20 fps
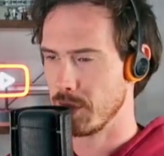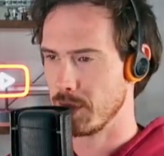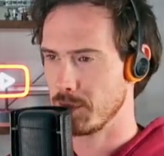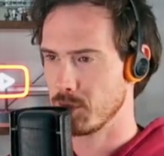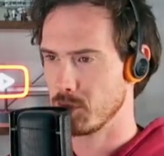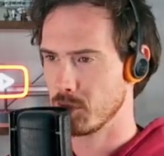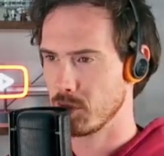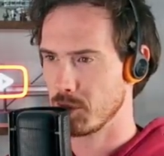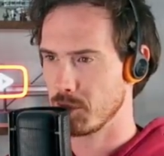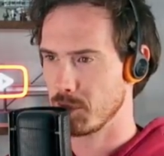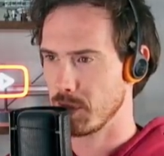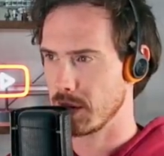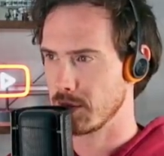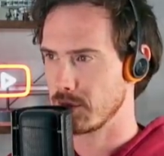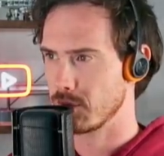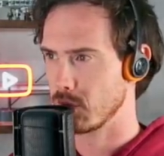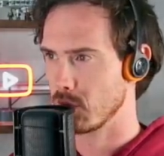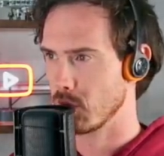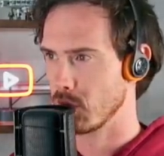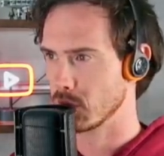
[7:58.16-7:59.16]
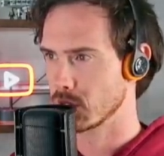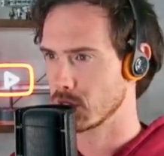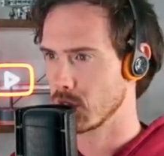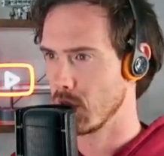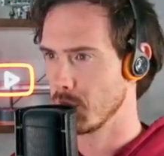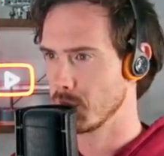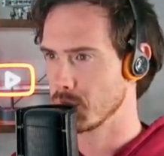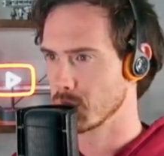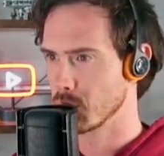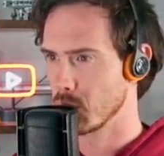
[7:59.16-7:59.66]
people that have played for a long
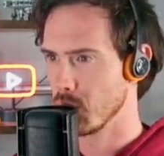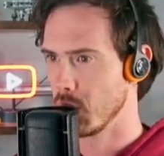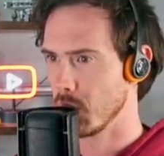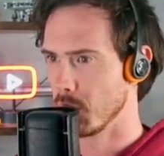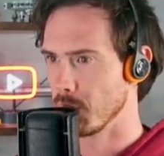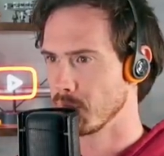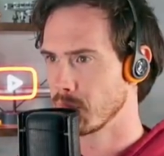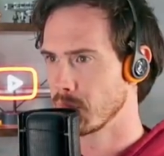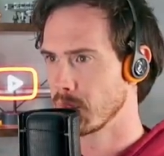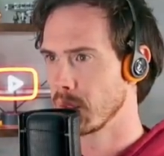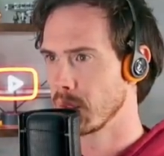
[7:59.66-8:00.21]
time as well.